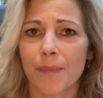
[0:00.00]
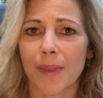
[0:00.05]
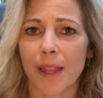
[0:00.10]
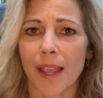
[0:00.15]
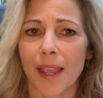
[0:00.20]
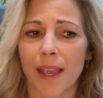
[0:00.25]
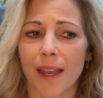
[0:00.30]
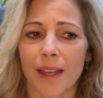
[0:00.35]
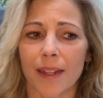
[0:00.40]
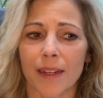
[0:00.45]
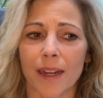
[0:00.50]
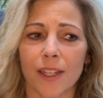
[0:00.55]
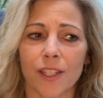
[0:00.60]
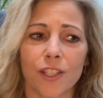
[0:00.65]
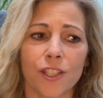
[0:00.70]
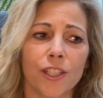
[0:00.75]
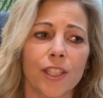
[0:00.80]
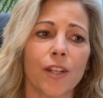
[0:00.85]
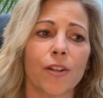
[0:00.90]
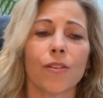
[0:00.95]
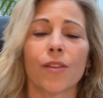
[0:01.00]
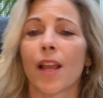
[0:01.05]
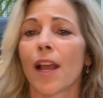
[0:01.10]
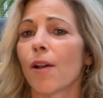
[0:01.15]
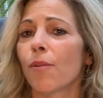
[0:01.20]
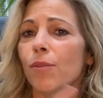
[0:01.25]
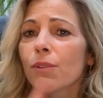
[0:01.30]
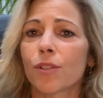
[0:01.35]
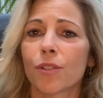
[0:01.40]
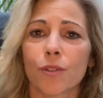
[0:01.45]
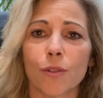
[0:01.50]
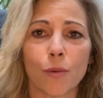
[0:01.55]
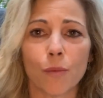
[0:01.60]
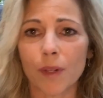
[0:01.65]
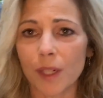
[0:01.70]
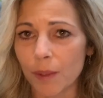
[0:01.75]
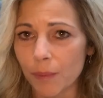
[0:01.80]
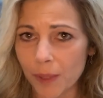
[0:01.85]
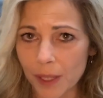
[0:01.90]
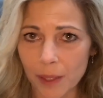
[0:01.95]
And I share that with so
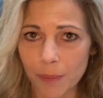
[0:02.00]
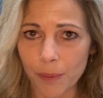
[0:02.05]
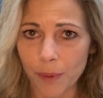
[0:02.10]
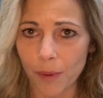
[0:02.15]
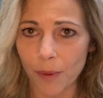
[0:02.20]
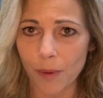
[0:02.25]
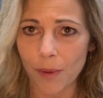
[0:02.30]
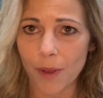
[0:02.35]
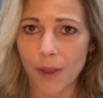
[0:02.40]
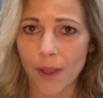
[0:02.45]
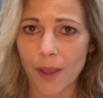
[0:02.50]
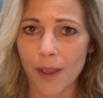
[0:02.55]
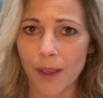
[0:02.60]
many people